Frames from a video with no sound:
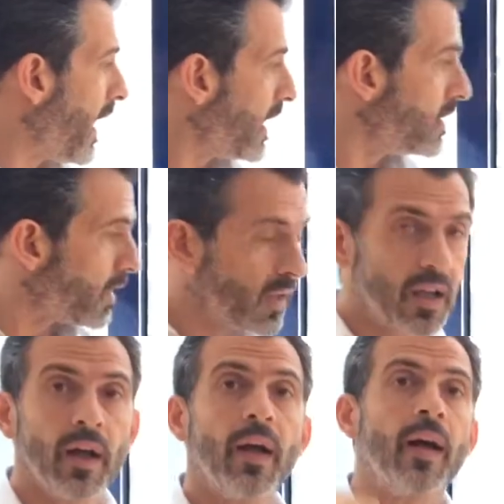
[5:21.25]
And
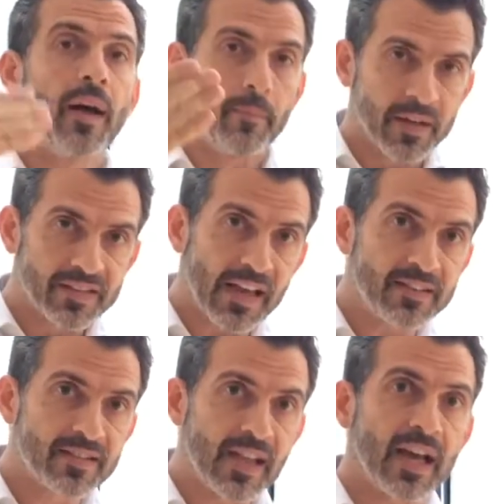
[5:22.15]

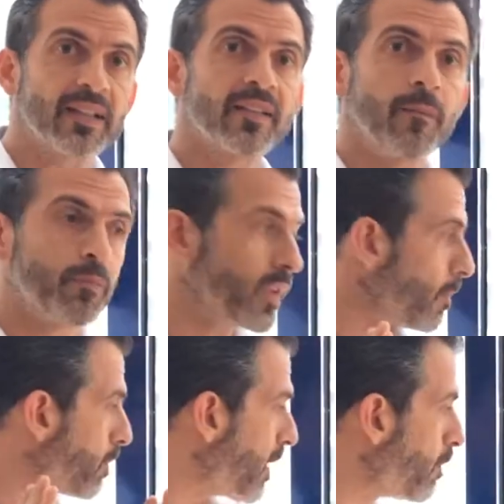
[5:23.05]
besides that,
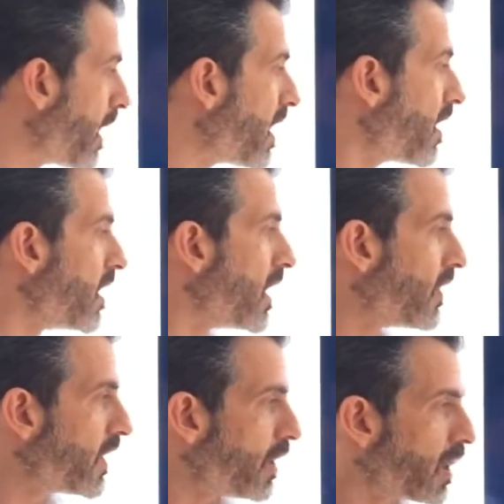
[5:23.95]
prepare
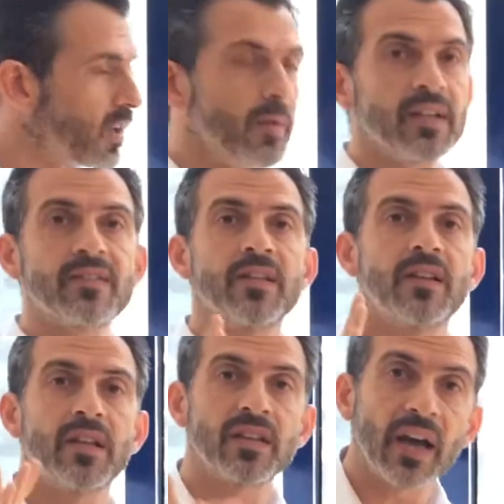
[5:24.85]
the
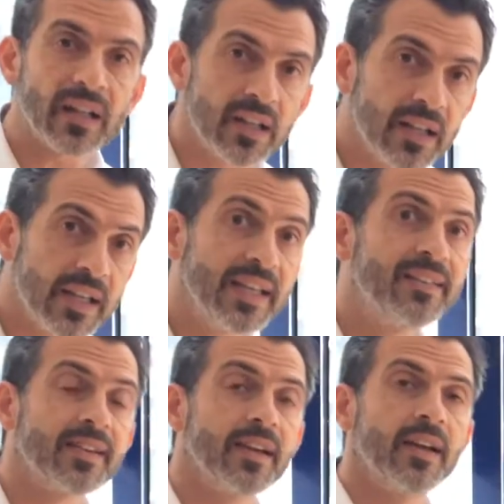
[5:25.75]
documents, the title deed,